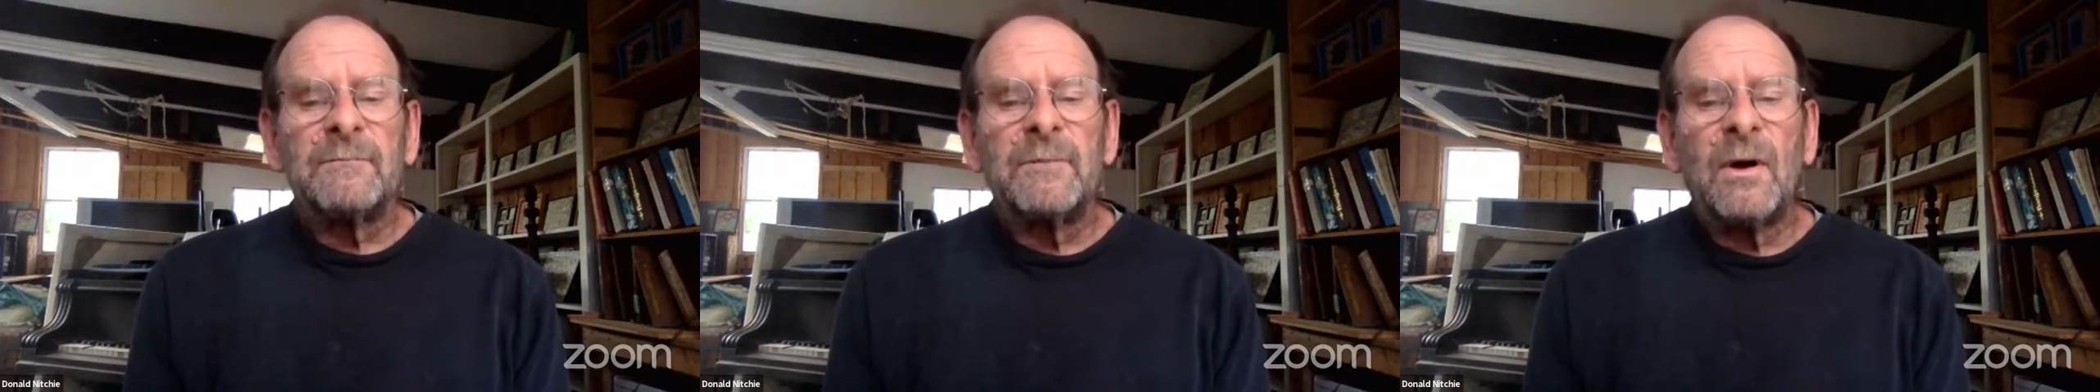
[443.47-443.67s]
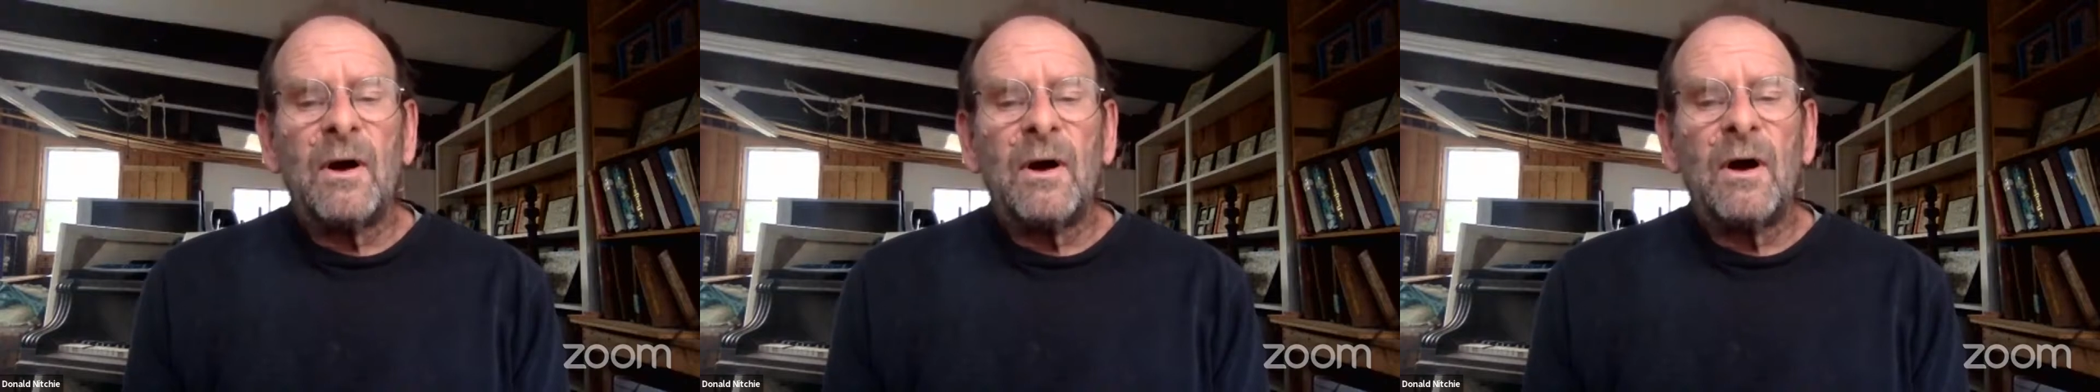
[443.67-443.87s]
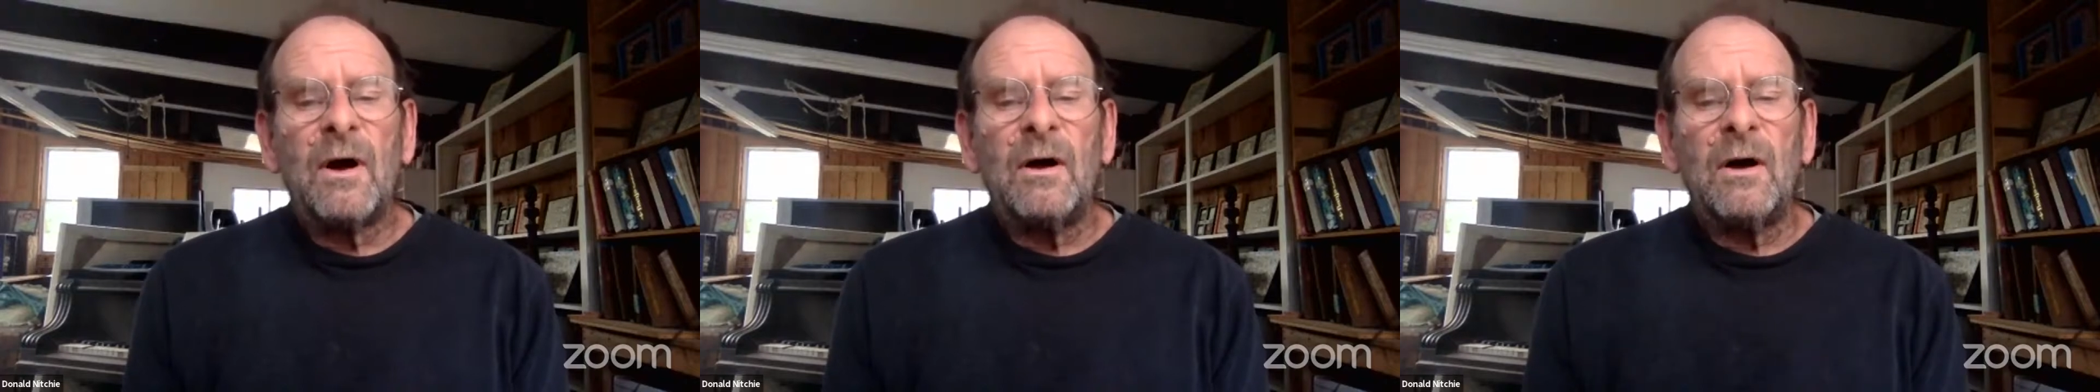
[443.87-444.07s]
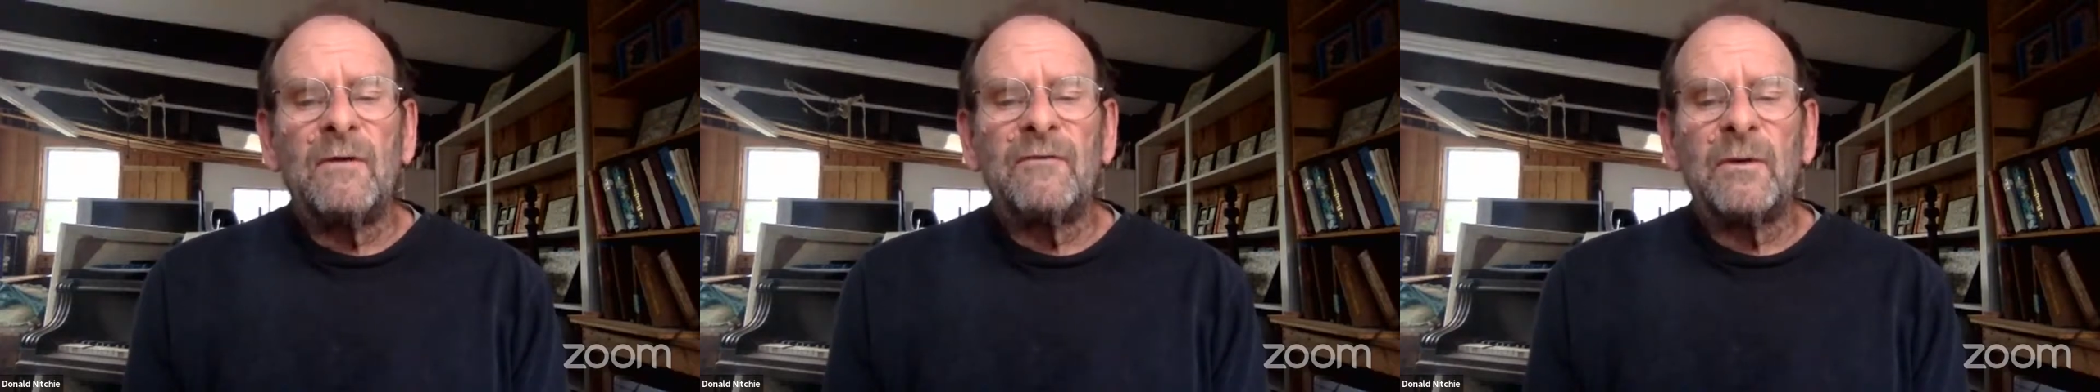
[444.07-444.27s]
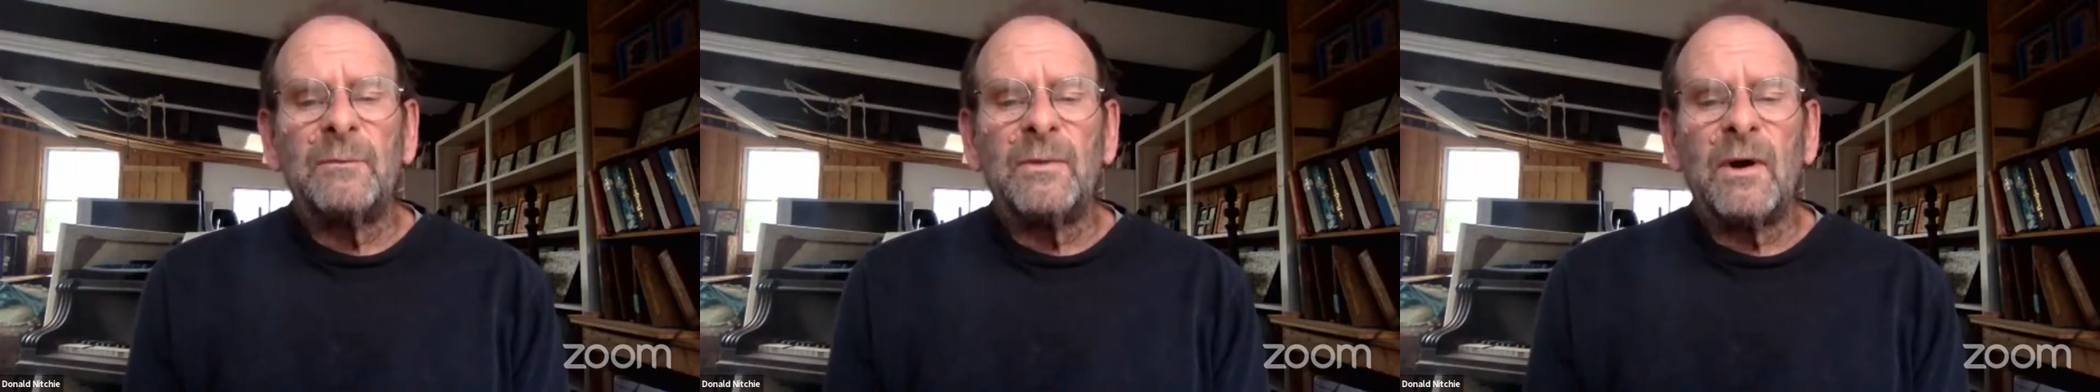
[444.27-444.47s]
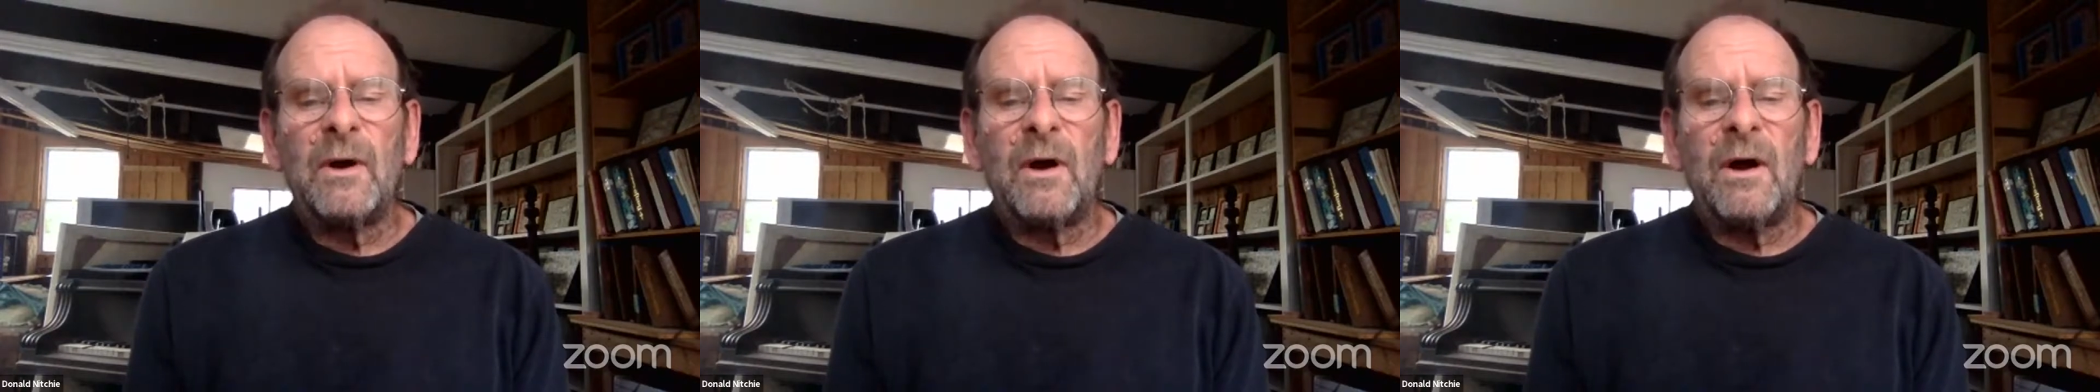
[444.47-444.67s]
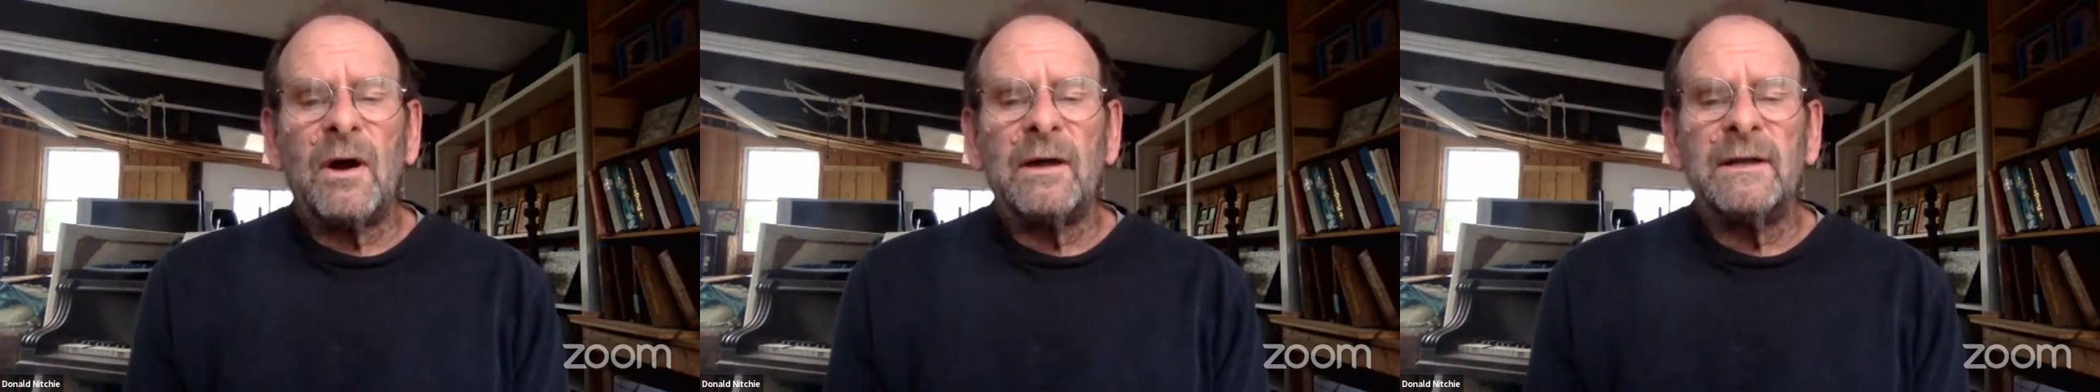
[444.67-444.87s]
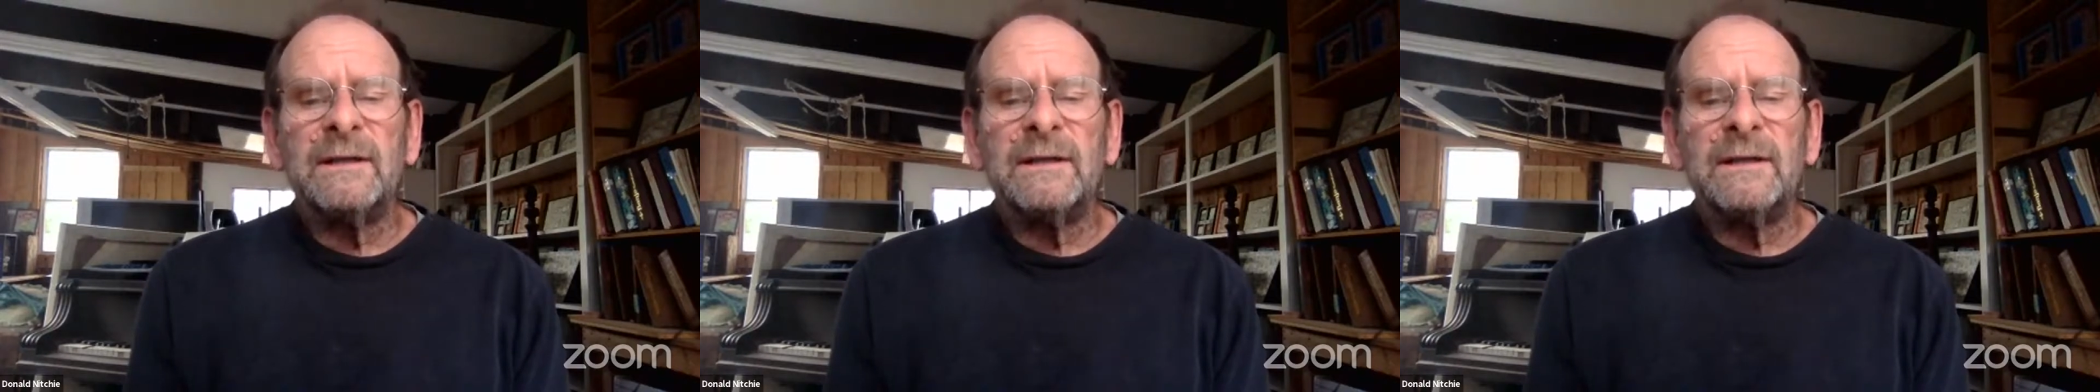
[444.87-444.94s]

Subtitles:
paw over paw